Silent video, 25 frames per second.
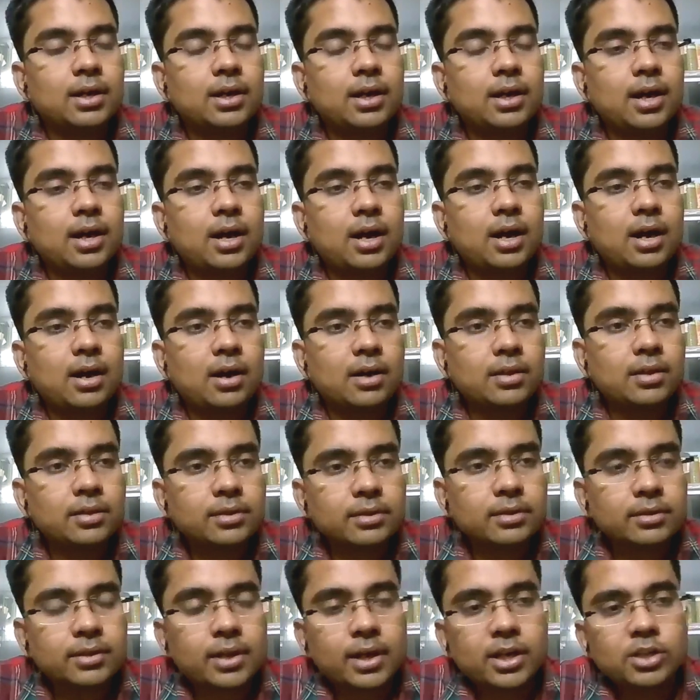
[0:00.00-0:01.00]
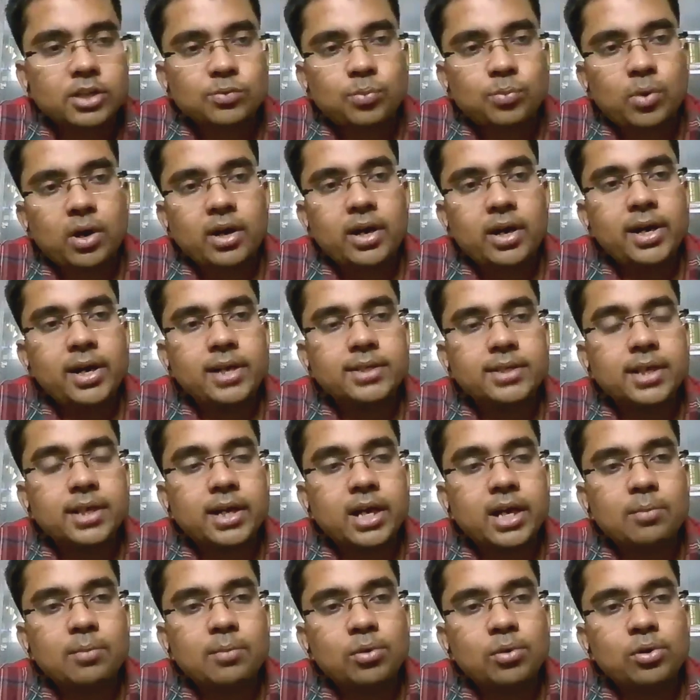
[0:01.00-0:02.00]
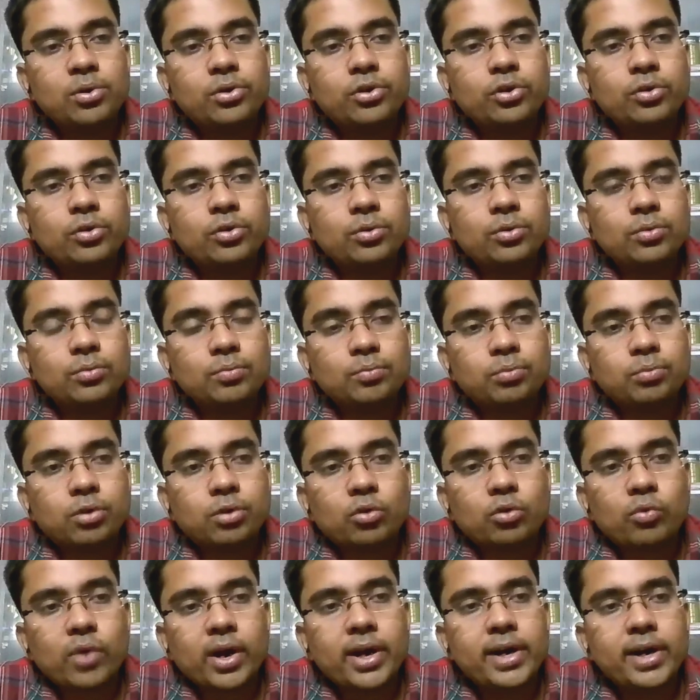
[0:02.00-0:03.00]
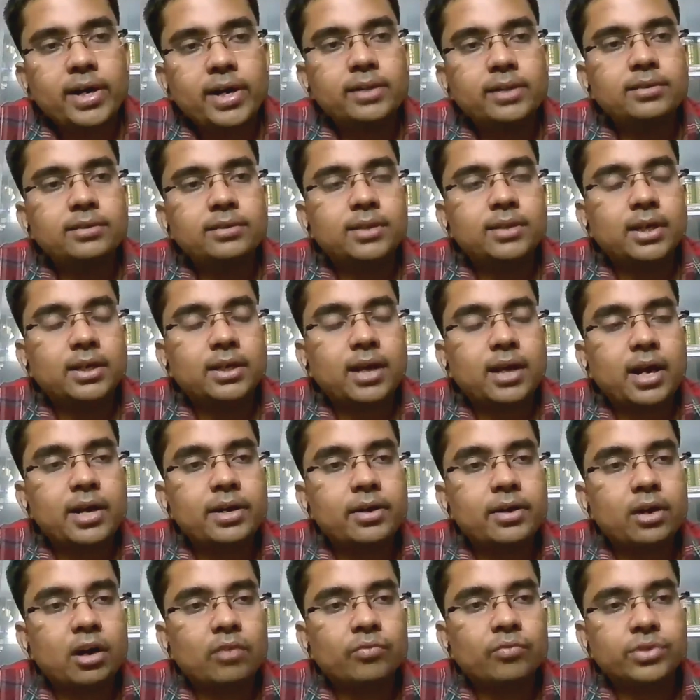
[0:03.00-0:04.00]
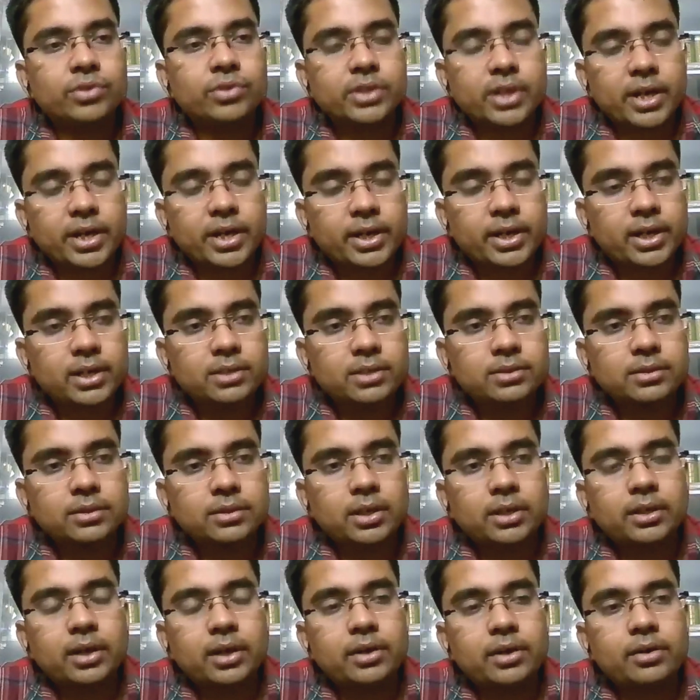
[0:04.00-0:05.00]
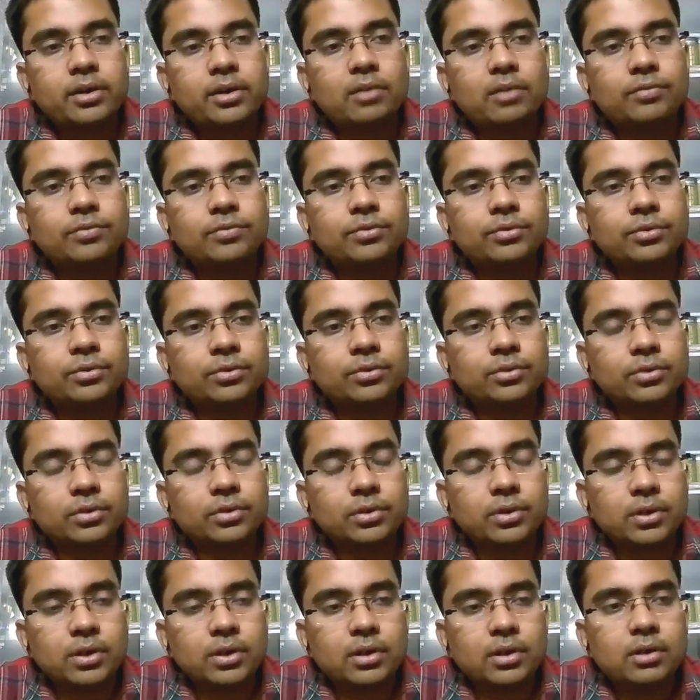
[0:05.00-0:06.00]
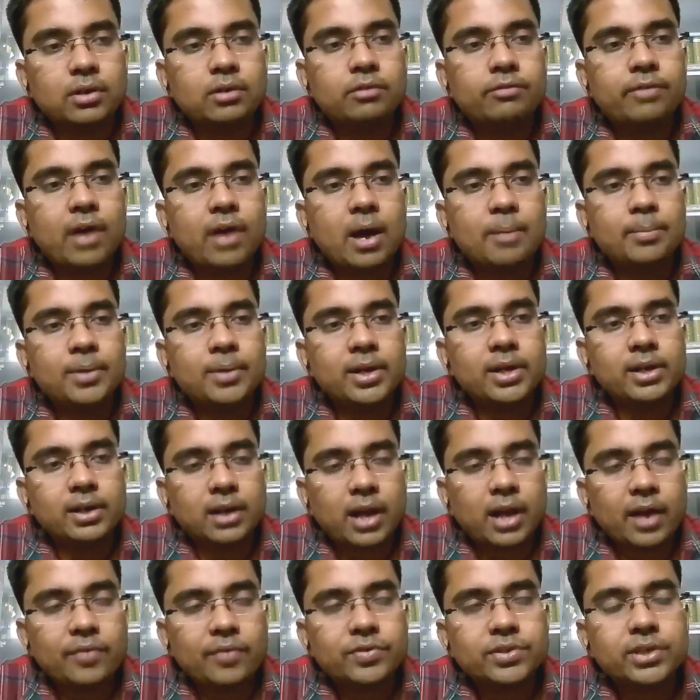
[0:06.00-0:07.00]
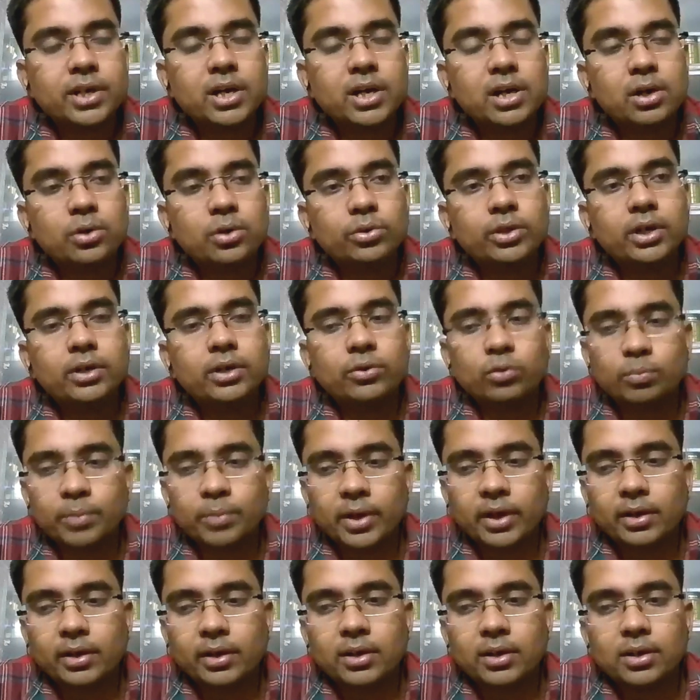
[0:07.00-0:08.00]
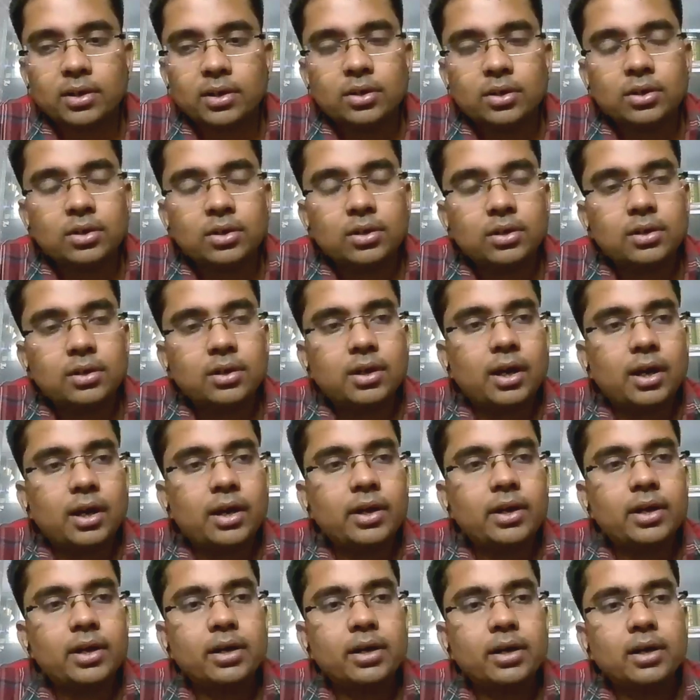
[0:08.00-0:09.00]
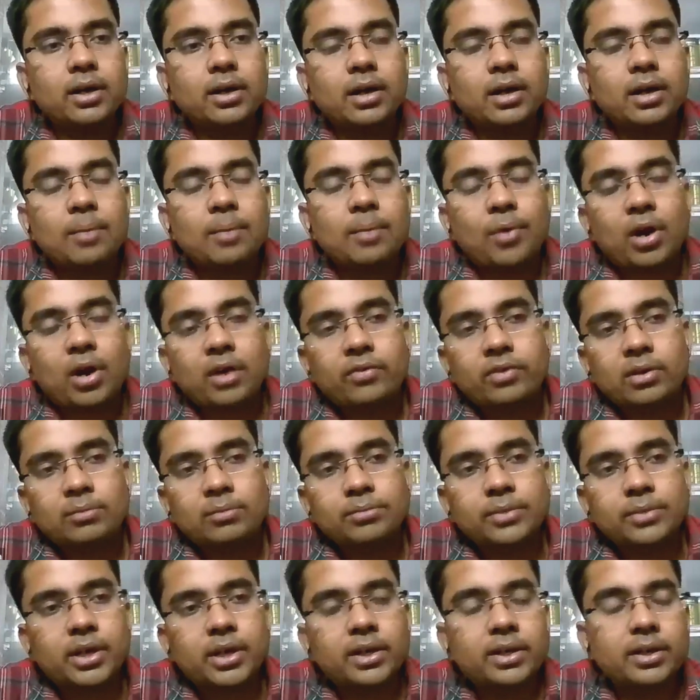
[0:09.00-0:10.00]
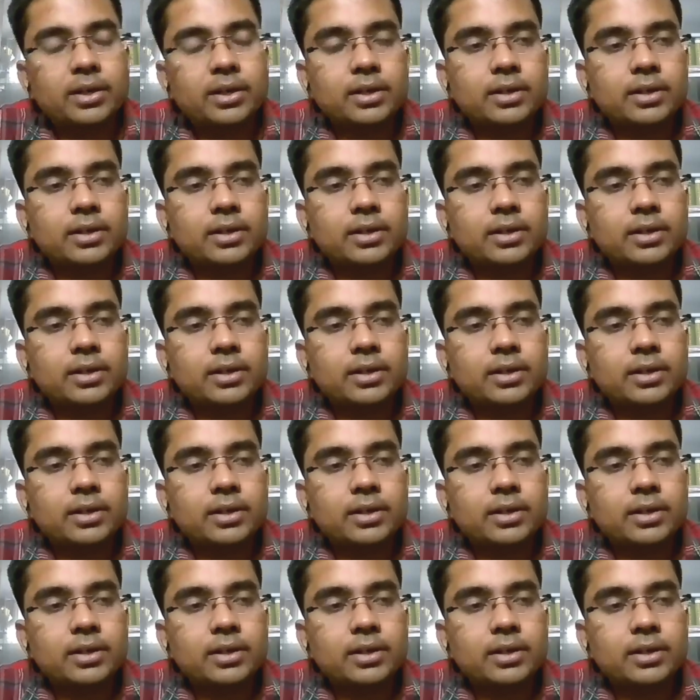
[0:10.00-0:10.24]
uh, the respondent is unable to provide that kind of status, that kind of family lifestyle to that woman. And apart from that,